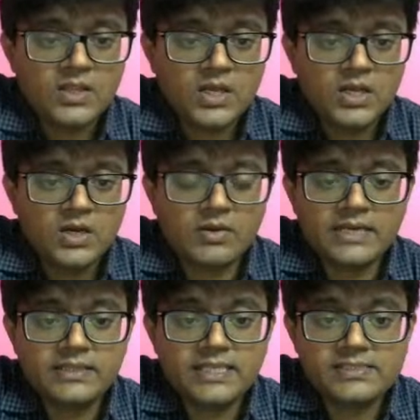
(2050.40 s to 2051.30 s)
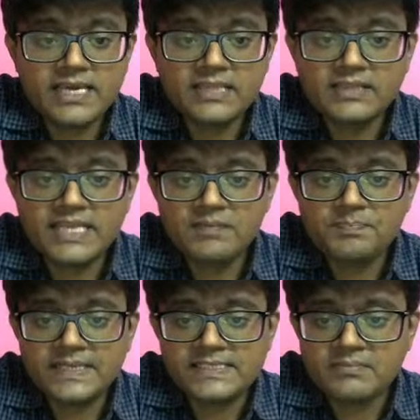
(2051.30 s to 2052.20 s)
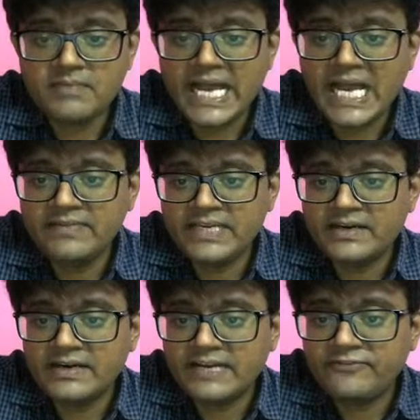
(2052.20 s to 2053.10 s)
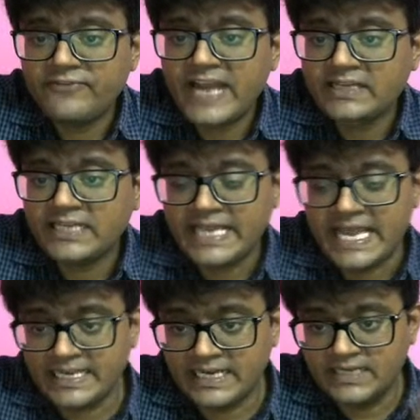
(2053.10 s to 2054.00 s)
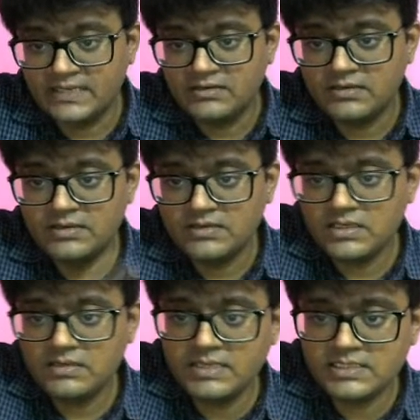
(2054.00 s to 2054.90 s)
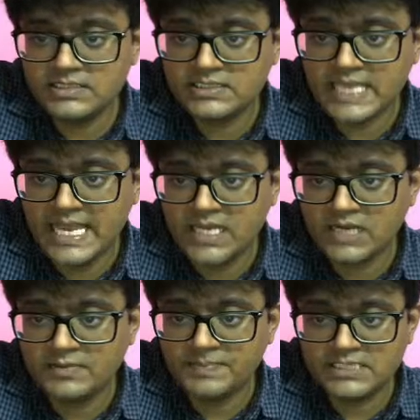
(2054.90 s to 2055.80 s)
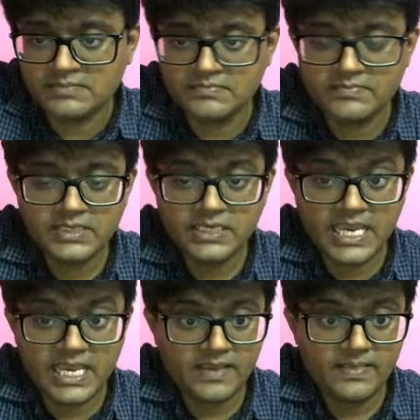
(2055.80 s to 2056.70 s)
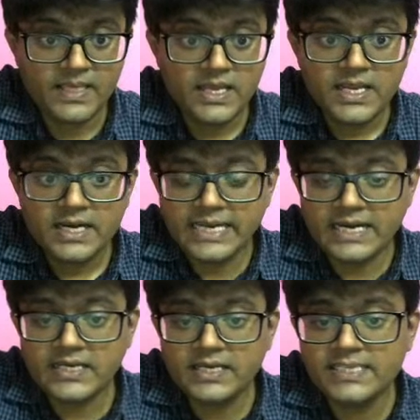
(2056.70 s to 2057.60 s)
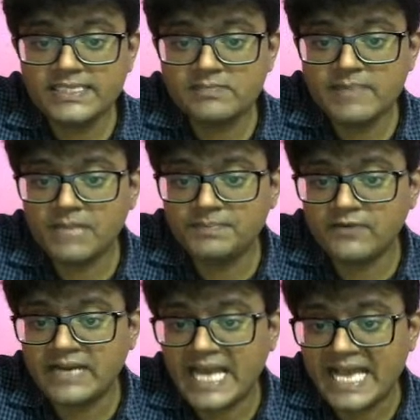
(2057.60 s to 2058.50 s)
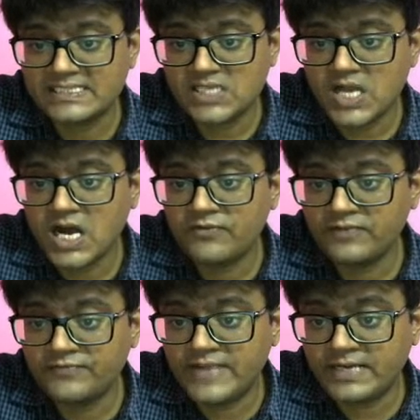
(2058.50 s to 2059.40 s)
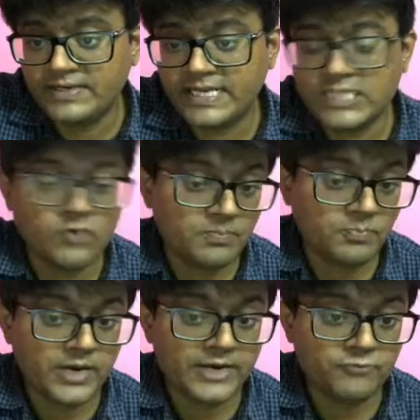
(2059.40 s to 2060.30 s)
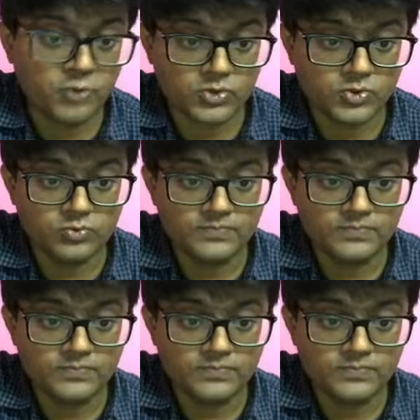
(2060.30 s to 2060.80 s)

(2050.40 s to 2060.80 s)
Look at this. A thin prism having refracting angle, means this is the angle of the prism A. 10 degrees is made up of glass of refract index 1.42.